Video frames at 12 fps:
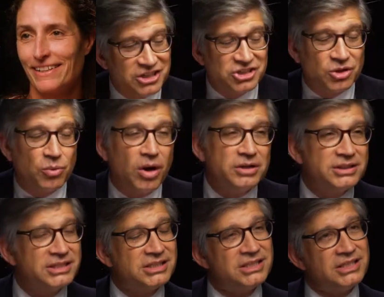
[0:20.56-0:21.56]
So Walt
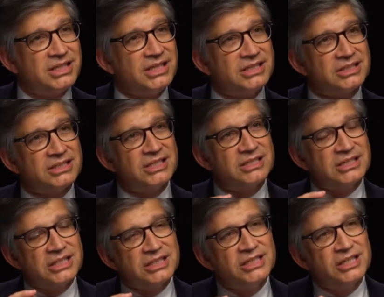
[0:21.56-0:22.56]
Disney is
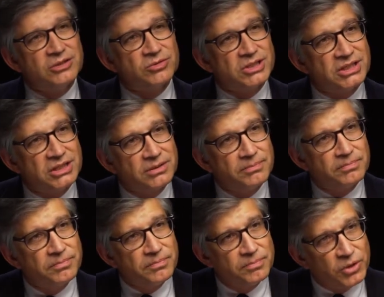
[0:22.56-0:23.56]
such an interesting
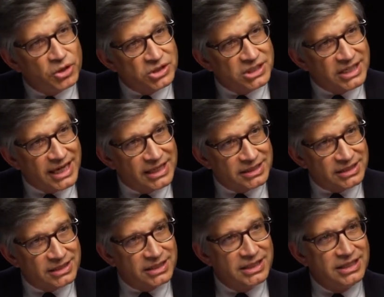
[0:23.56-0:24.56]

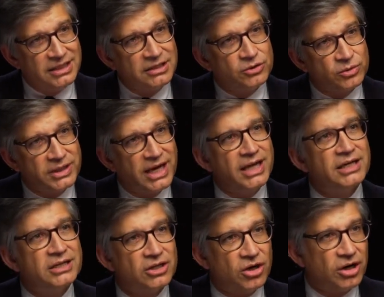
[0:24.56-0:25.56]
personality. He
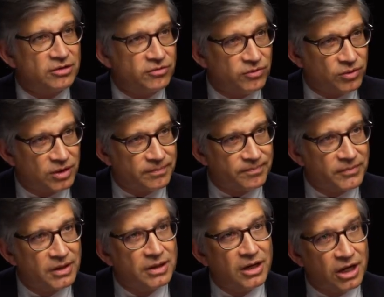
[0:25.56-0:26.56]
created an art form
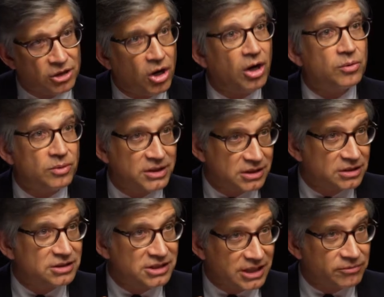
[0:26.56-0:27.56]
along
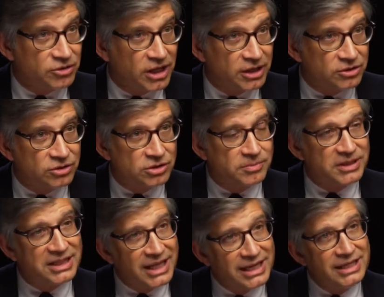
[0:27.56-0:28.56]
with several others,
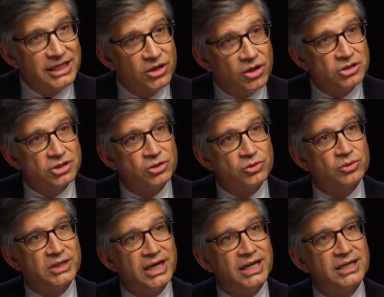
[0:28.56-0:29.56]
but then he also
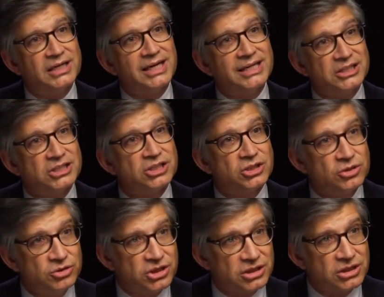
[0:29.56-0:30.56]
created an
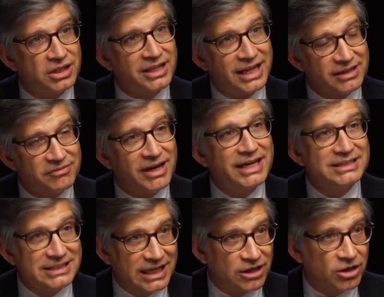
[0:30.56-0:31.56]
institution that
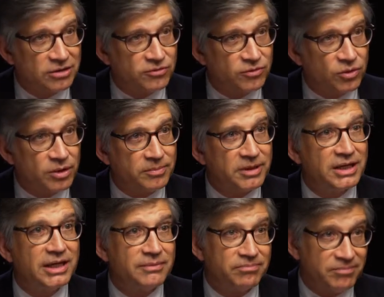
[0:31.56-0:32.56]
advanced that art form
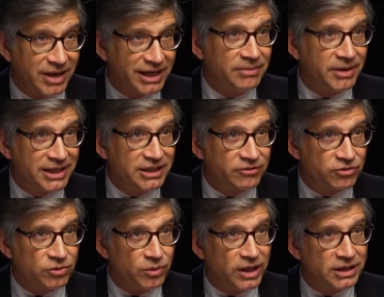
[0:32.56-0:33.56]
in many, many
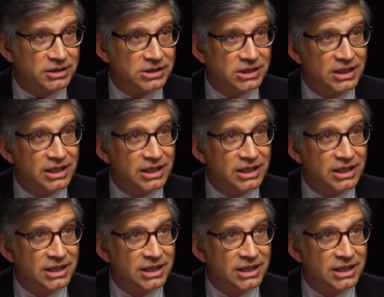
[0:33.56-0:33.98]
different ways.